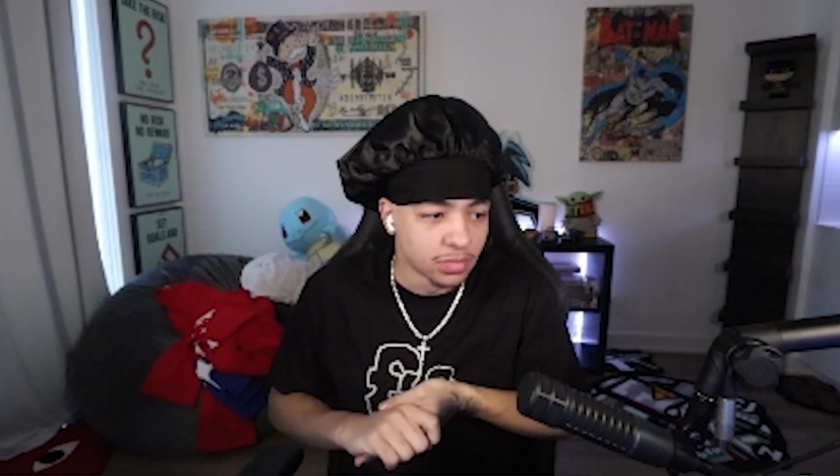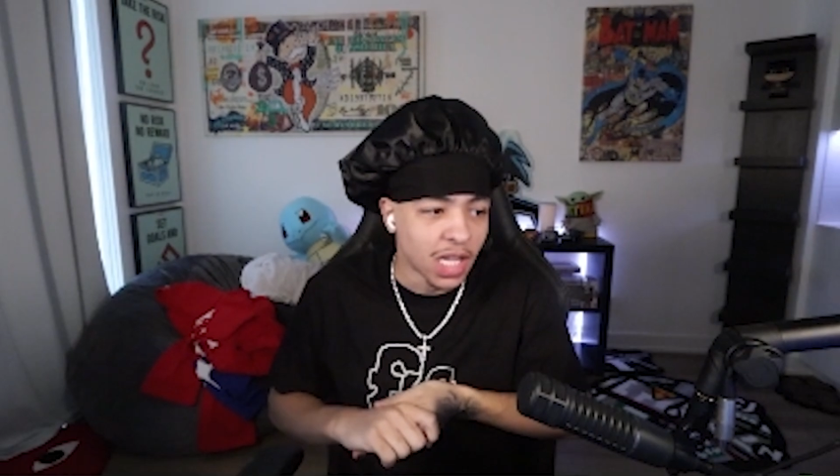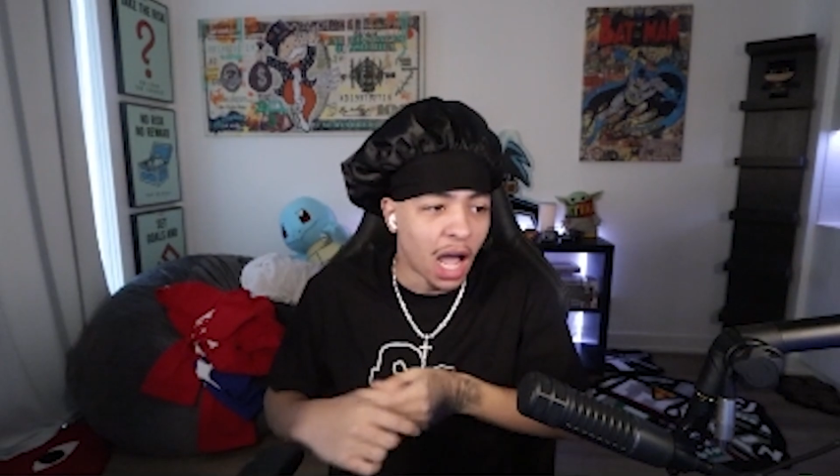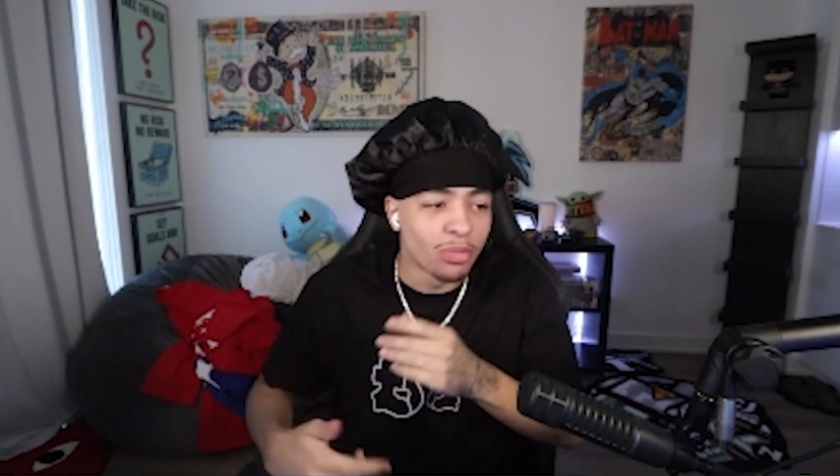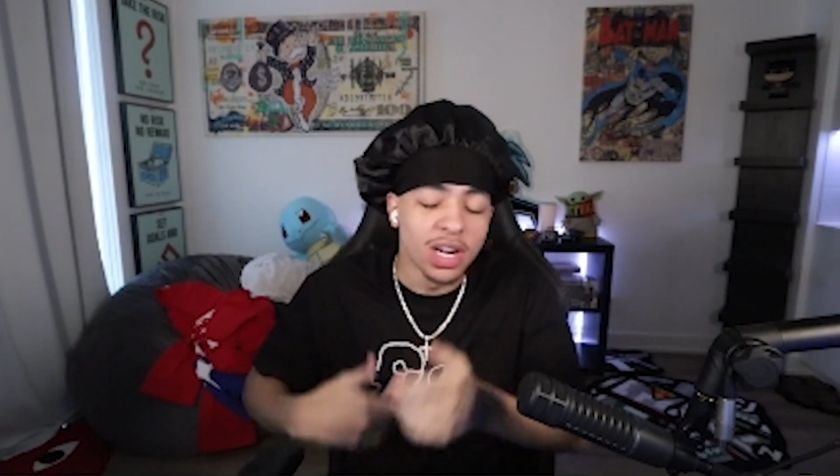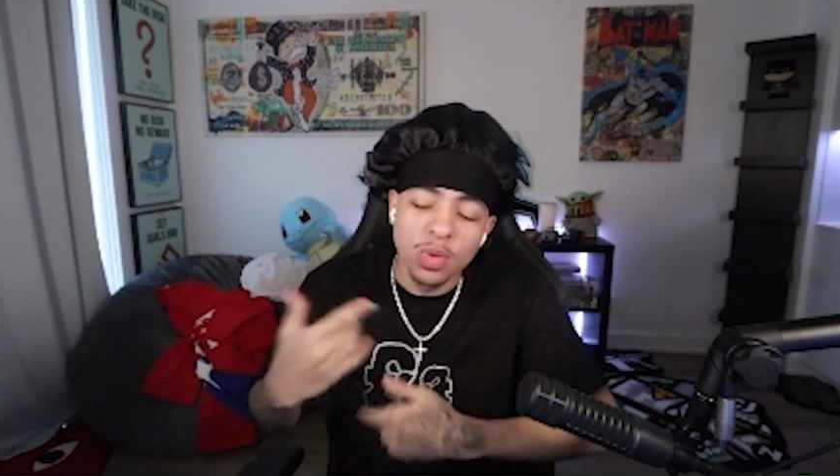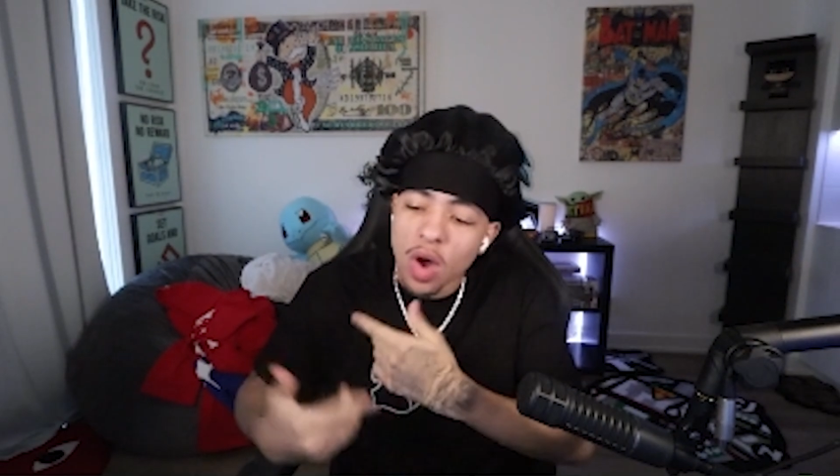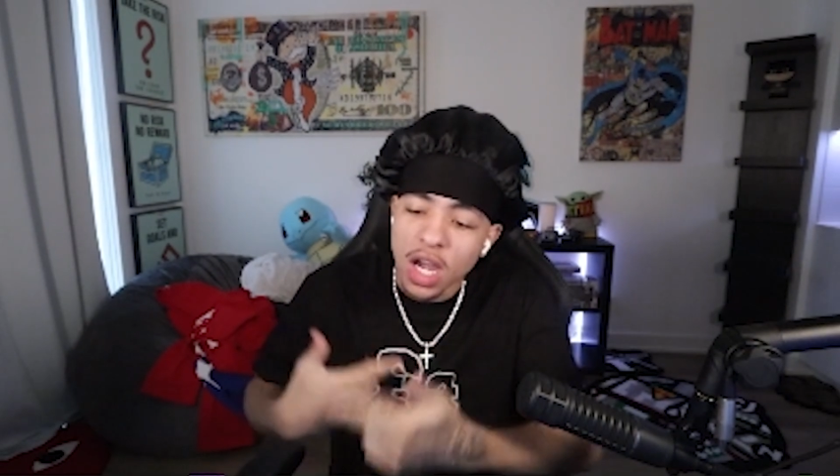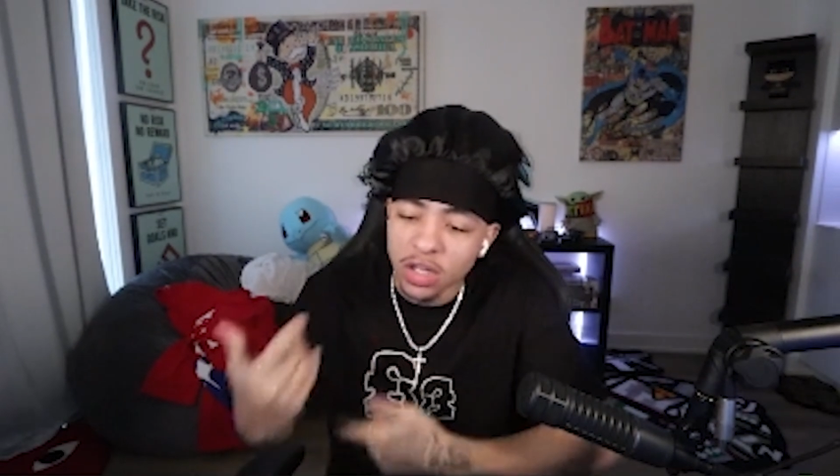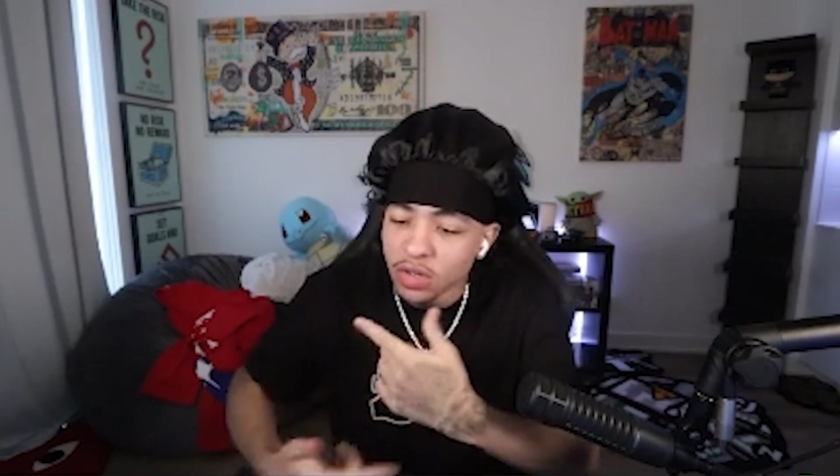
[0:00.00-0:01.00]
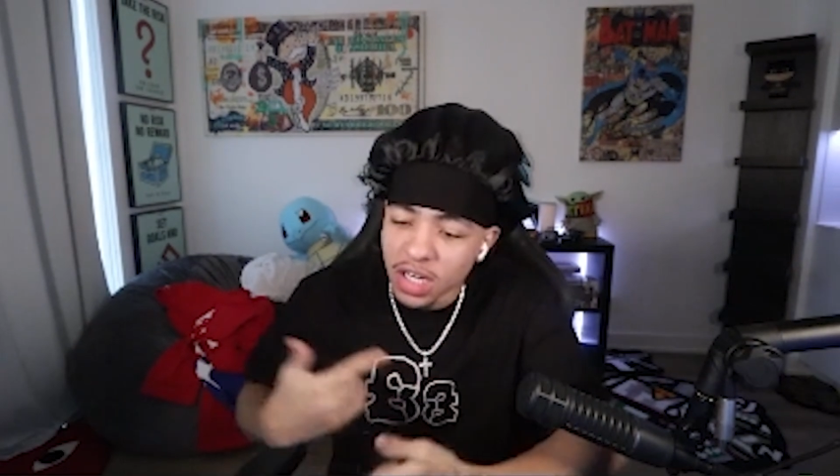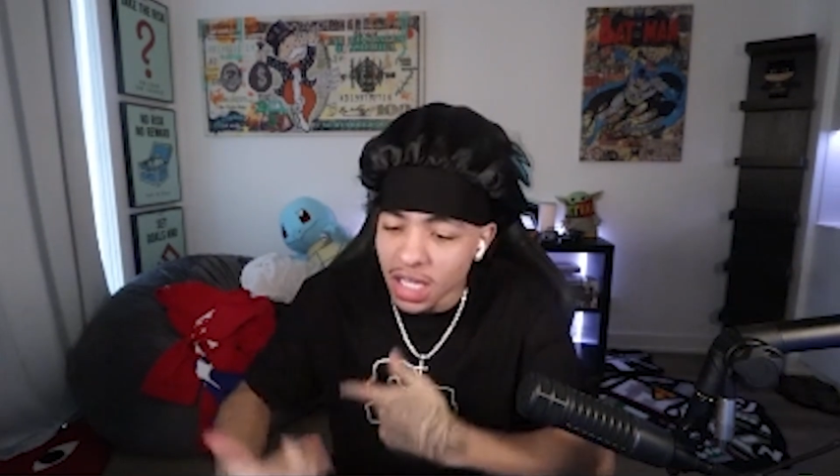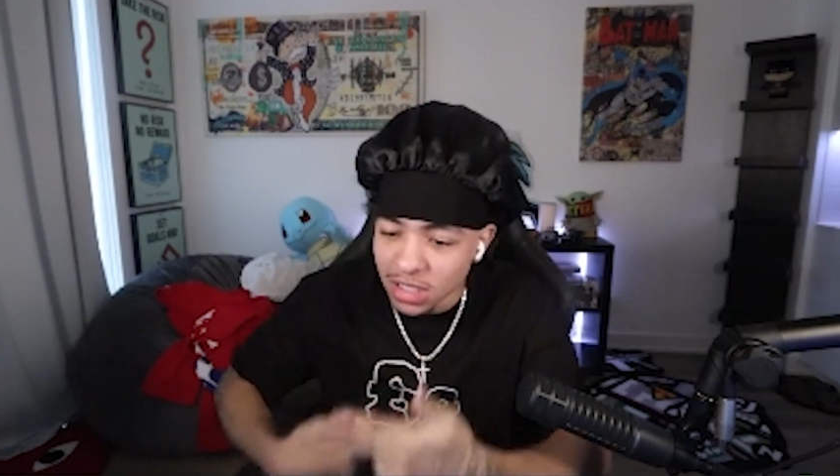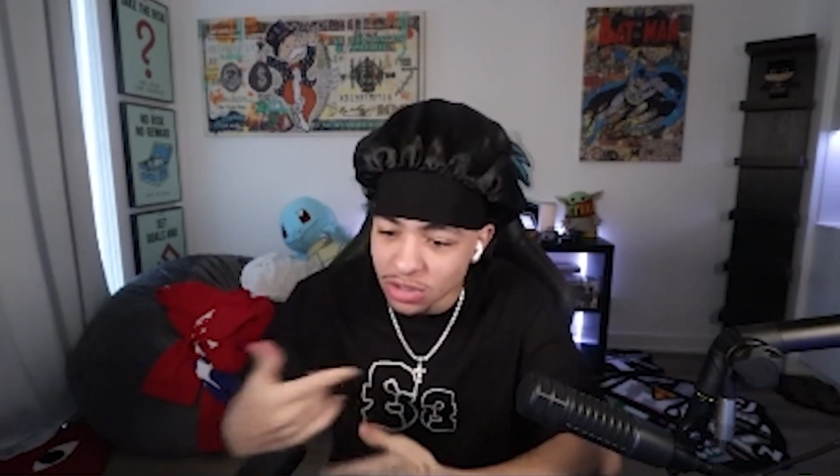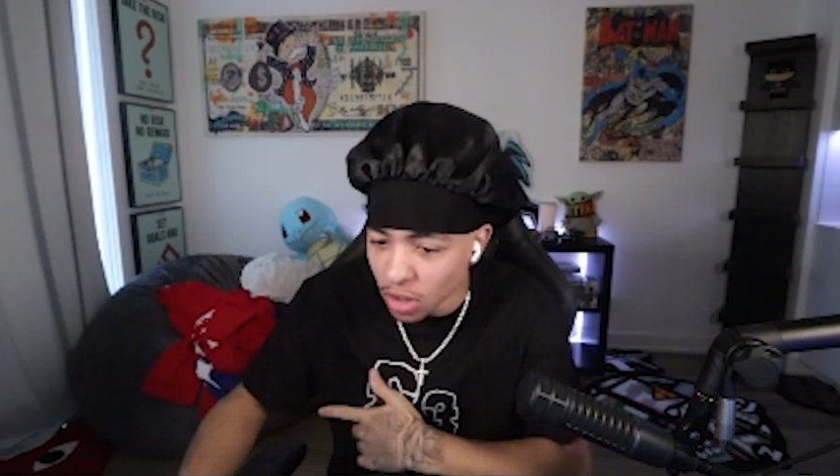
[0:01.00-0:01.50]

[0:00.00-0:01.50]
I'm already working on the next